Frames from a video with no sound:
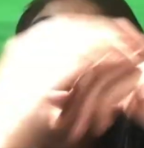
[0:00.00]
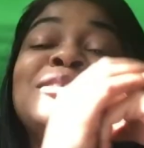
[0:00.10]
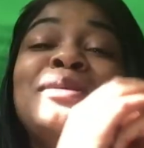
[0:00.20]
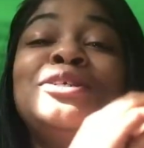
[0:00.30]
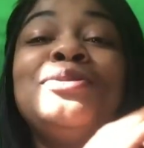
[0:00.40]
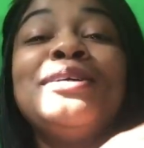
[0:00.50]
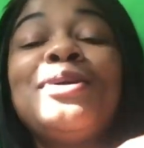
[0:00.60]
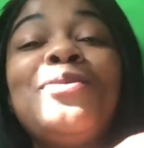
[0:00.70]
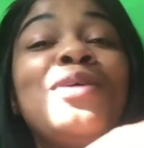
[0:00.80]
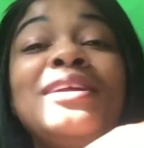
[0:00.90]
So make sure you guys
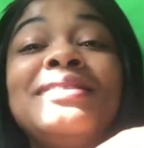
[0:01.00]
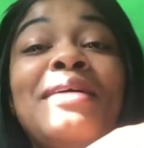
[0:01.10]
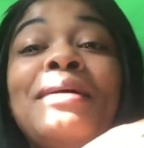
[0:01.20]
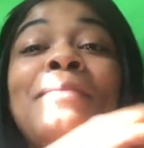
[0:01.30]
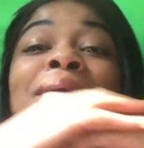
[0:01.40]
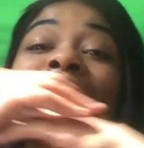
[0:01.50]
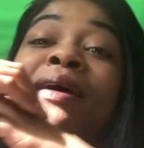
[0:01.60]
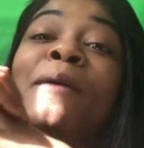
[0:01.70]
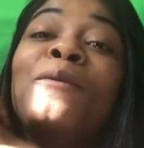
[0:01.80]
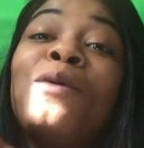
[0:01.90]
are running that red button up.